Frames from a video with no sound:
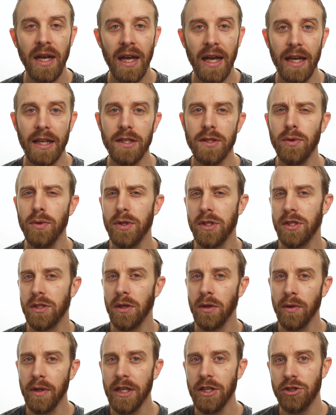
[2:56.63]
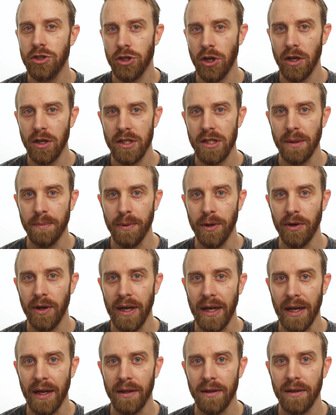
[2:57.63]
And so it slowly junks up your
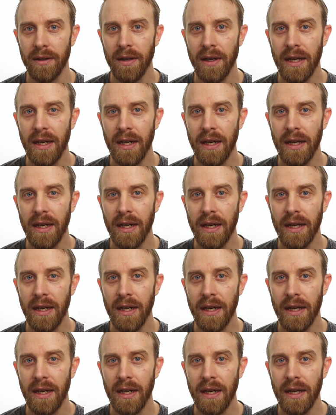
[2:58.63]
hand.